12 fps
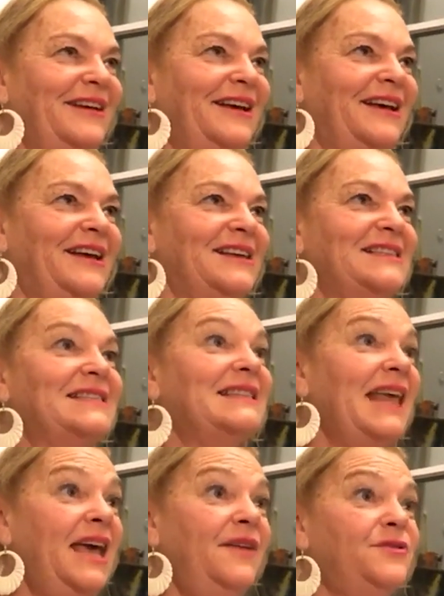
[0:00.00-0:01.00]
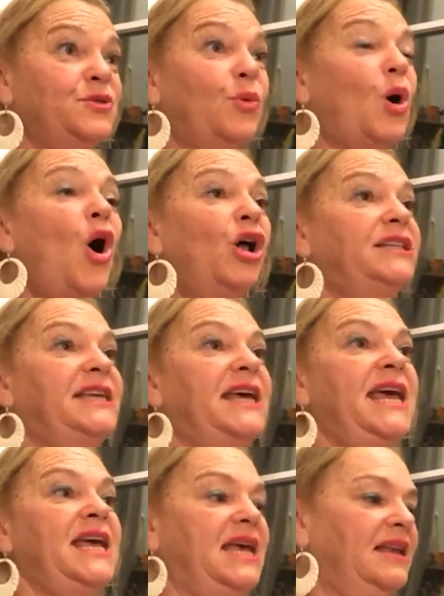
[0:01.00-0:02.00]
uh, slaves were all
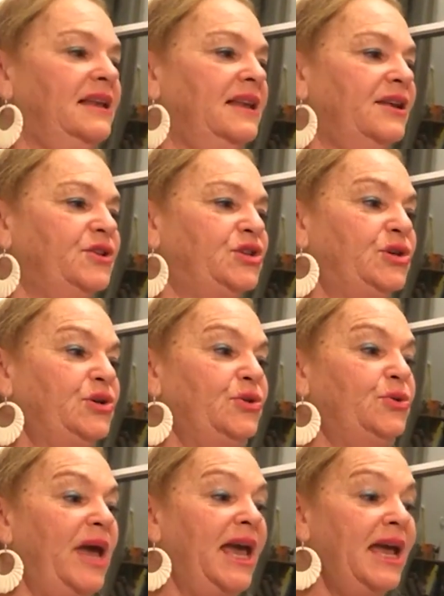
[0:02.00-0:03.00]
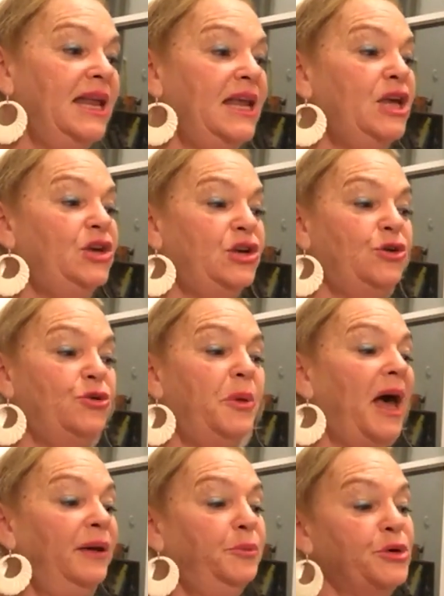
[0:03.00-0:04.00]
taken to Haiti,
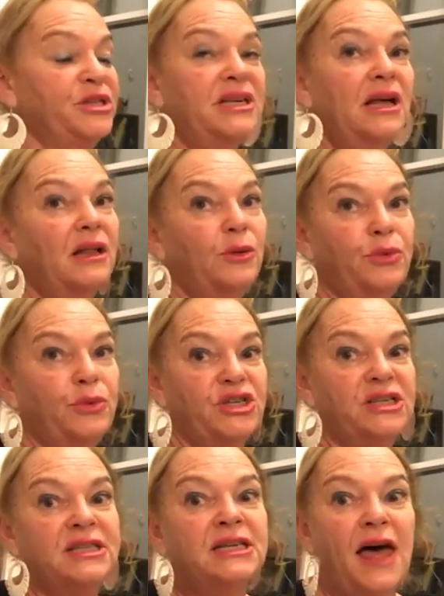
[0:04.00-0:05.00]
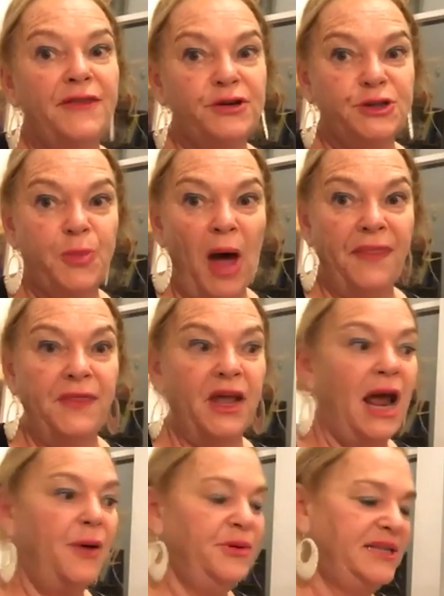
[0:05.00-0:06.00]
Cuba, and Brazil, which is another spot
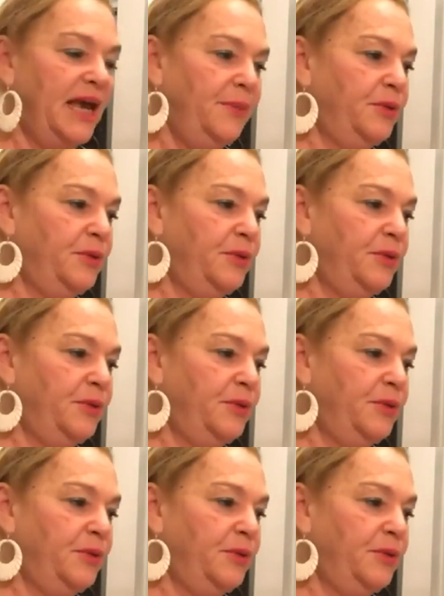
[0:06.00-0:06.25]
that I was